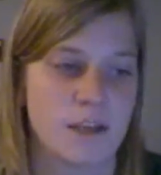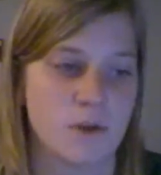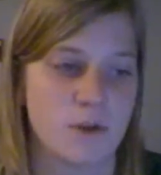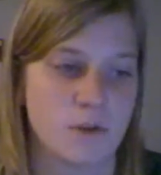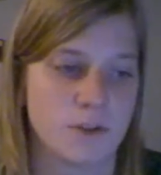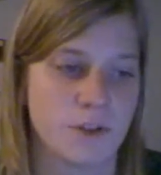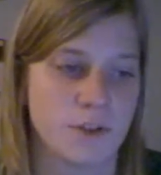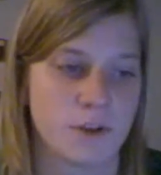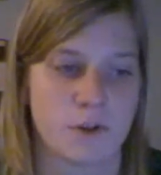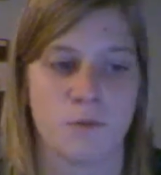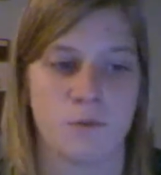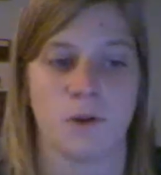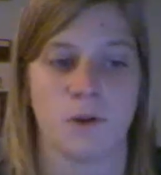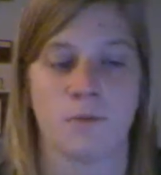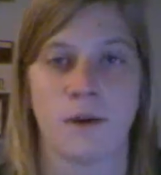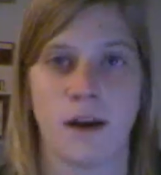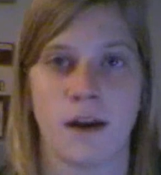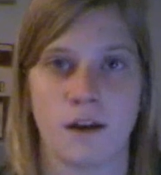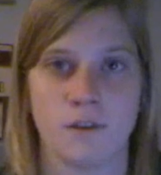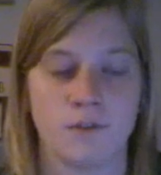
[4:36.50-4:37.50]
older or more
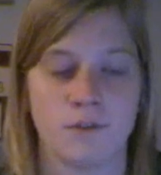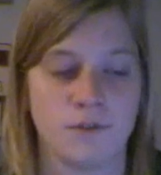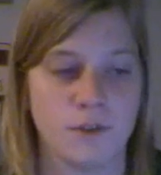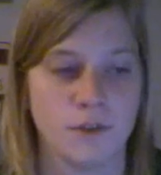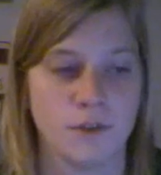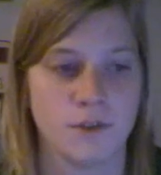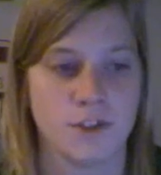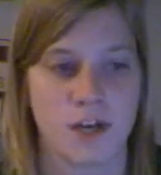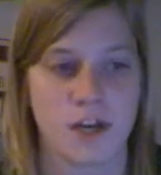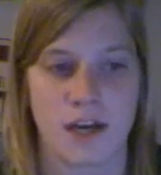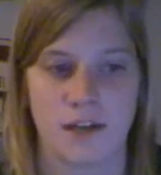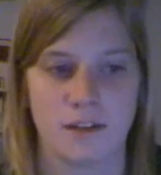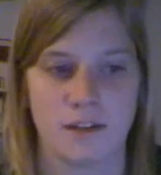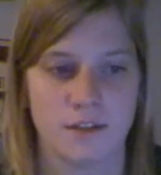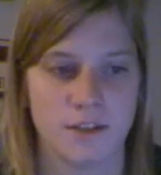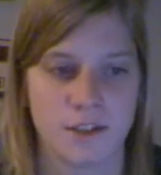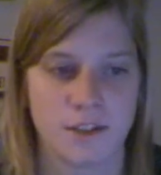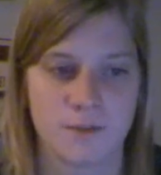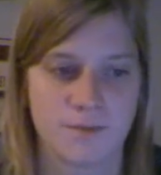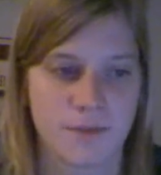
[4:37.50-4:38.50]
powerful
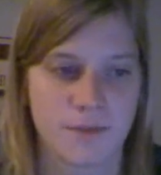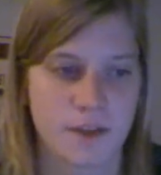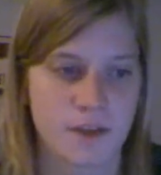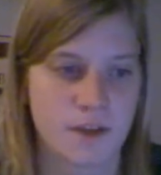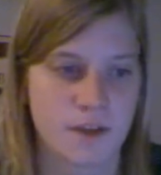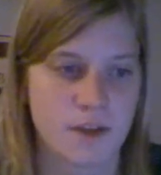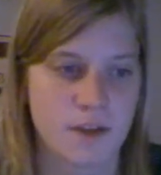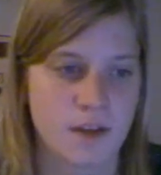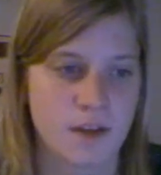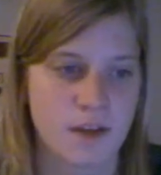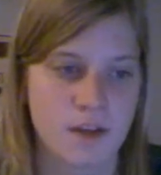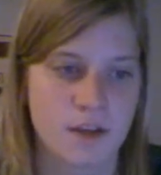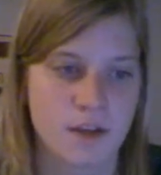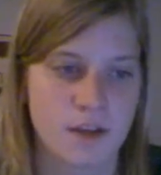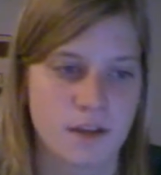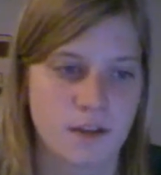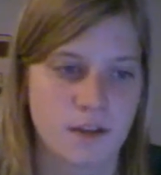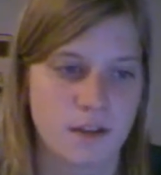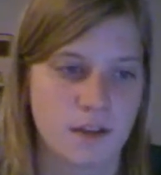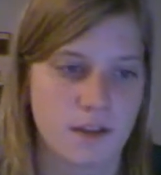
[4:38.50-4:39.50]
child.
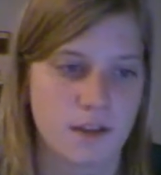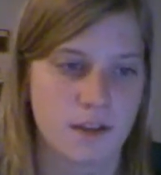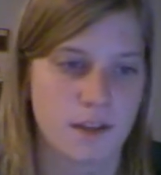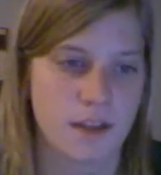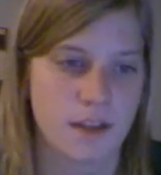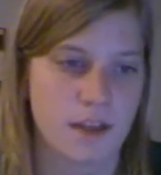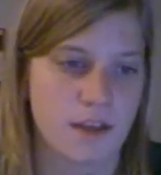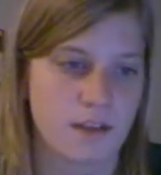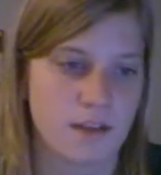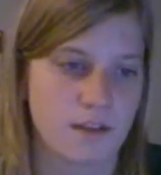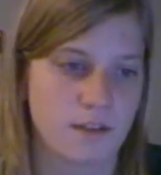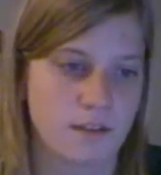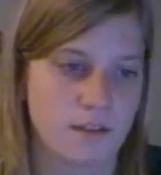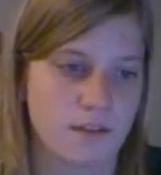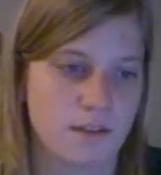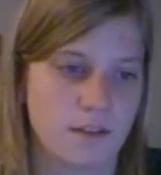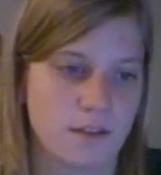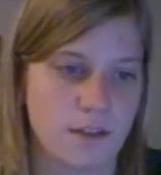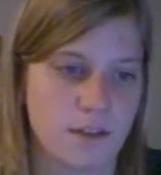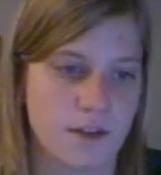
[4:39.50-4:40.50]

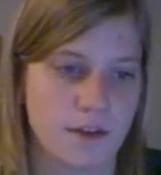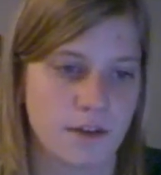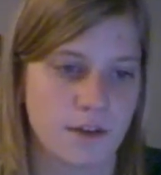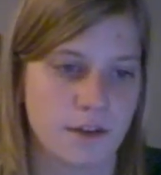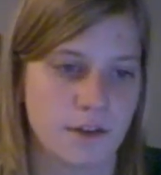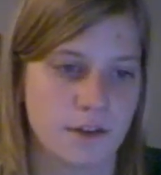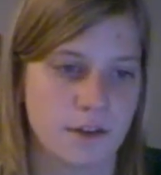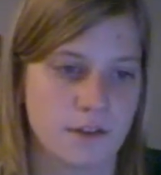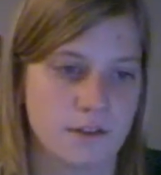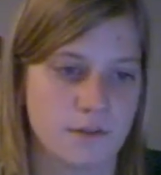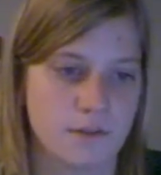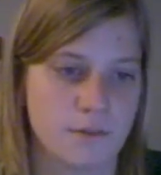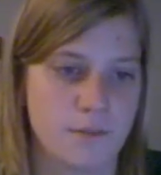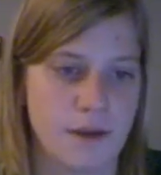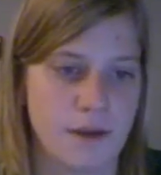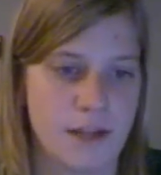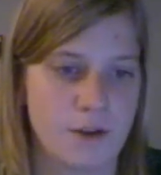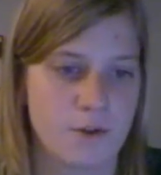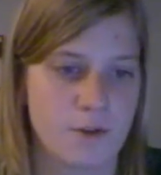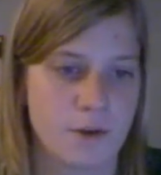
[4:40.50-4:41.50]
There are
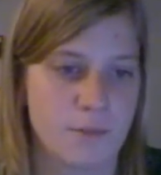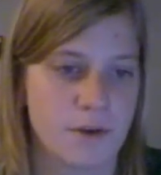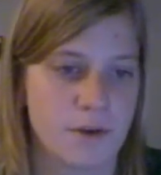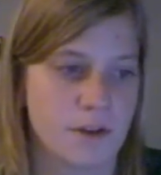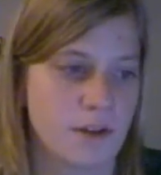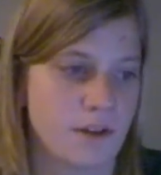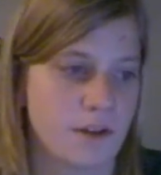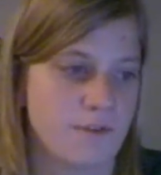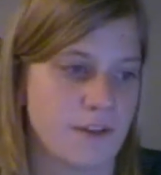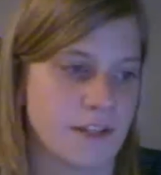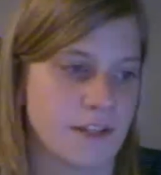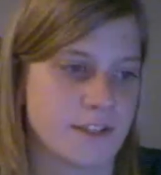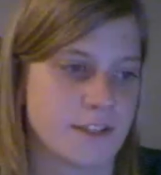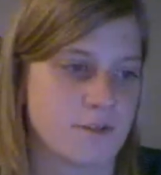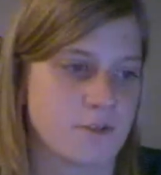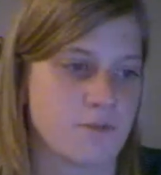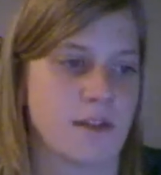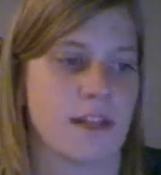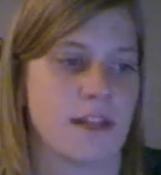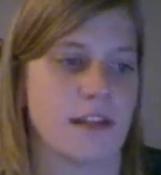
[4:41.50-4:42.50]
many criminal
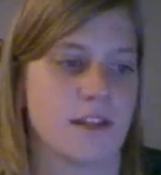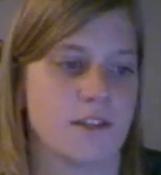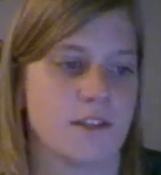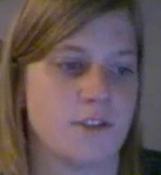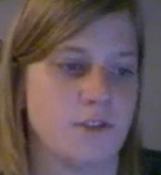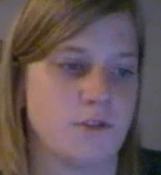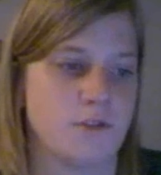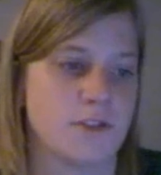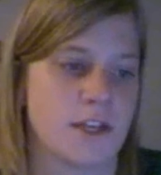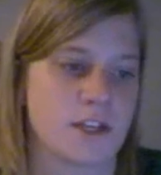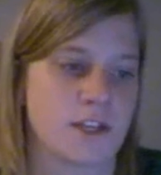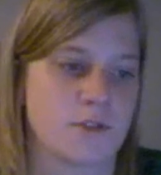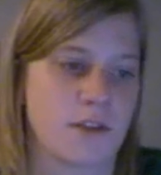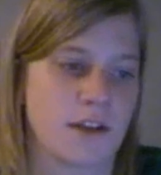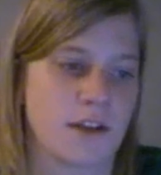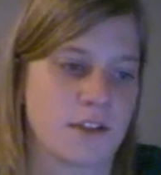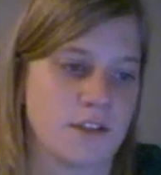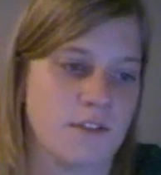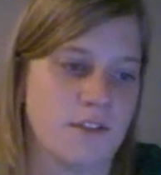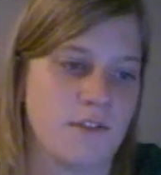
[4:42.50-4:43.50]
offenses related to sexual
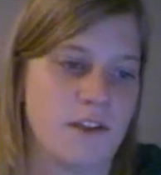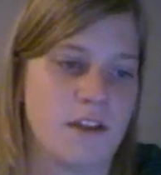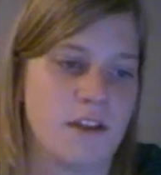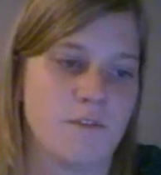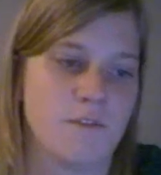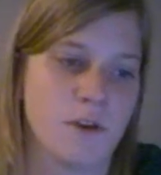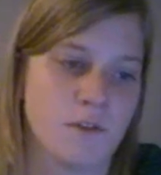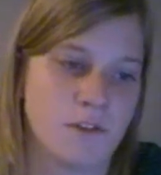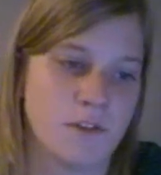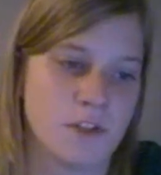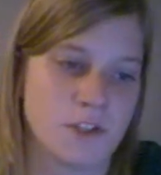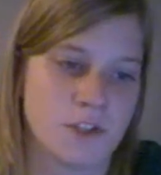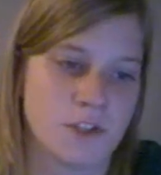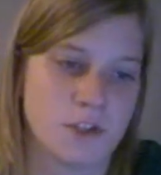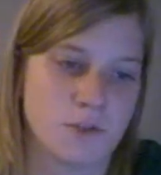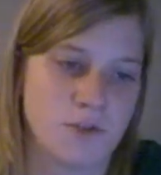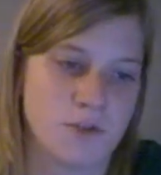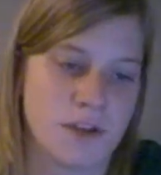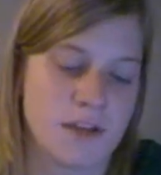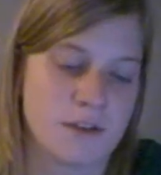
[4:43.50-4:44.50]
activity involving
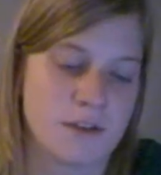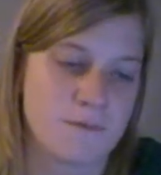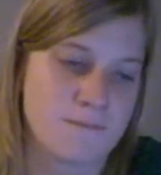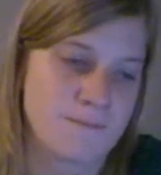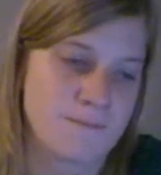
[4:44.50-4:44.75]
children.